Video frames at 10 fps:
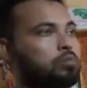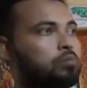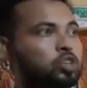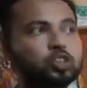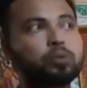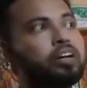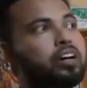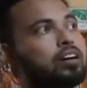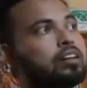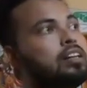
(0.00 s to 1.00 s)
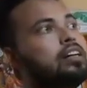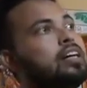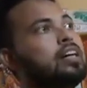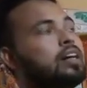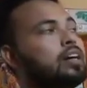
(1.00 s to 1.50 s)
must be done.
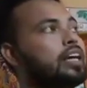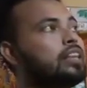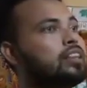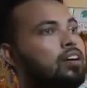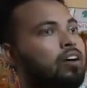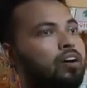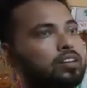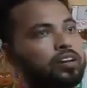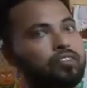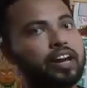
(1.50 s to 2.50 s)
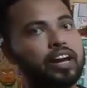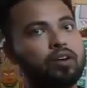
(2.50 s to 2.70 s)
In the other way,